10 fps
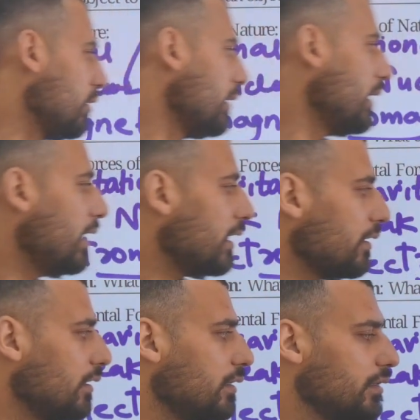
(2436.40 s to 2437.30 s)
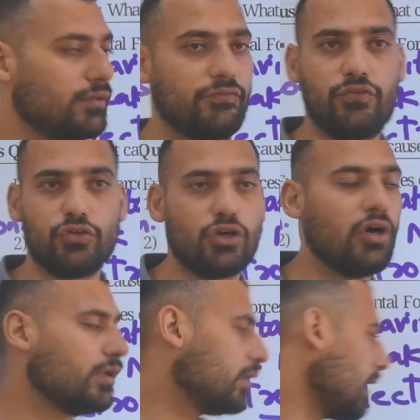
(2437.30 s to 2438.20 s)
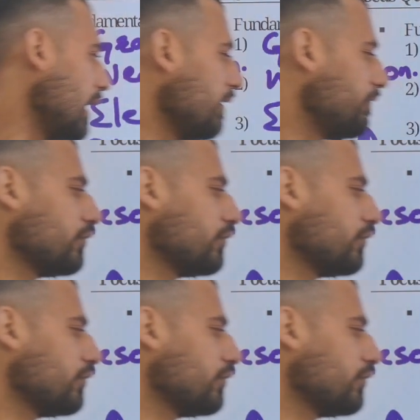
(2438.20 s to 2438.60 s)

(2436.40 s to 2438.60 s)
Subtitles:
Here, photon. And for the